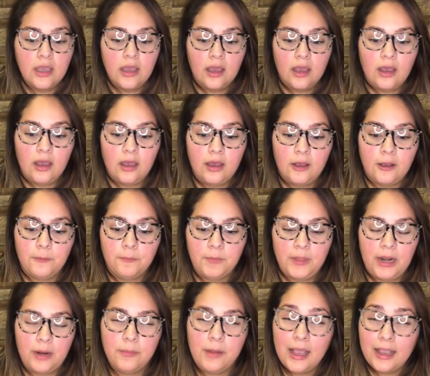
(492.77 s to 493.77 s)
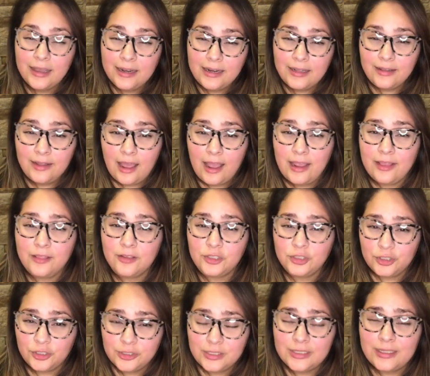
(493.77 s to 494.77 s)
And I'm not gonna lie, the
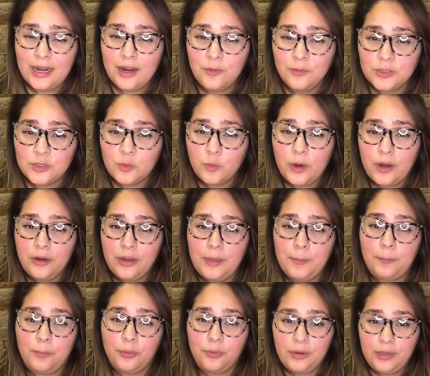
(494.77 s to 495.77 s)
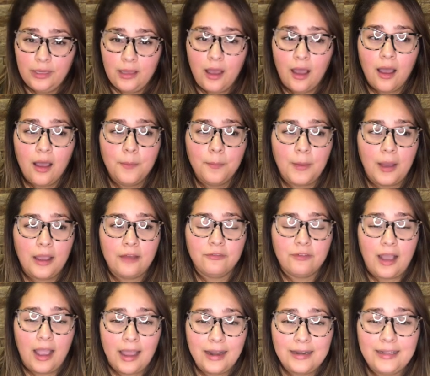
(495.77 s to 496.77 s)
shirts that I was wearing pre-op, I've
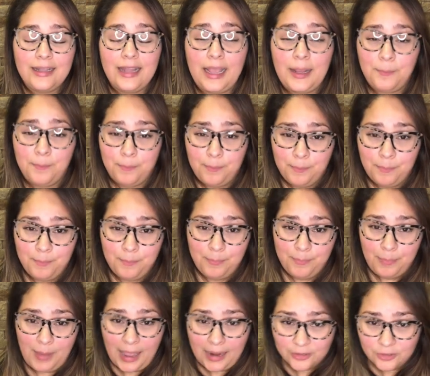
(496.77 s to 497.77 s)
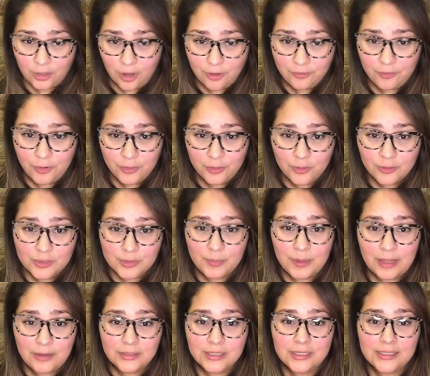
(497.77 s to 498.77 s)
kind of like backed off on those
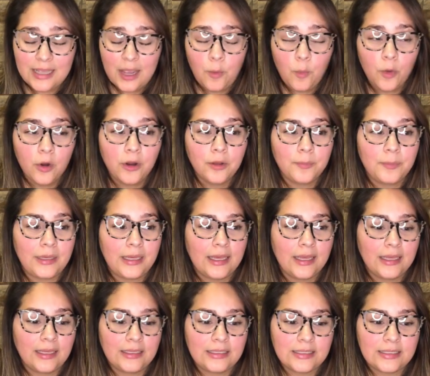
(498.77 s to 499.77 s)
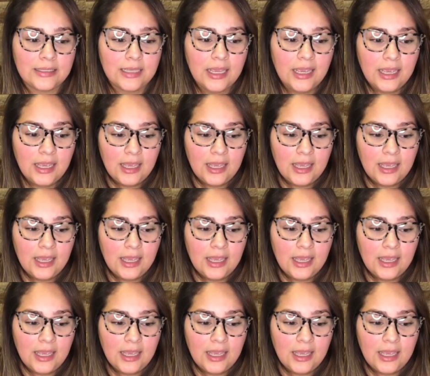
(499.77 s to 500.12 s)
blouses at work because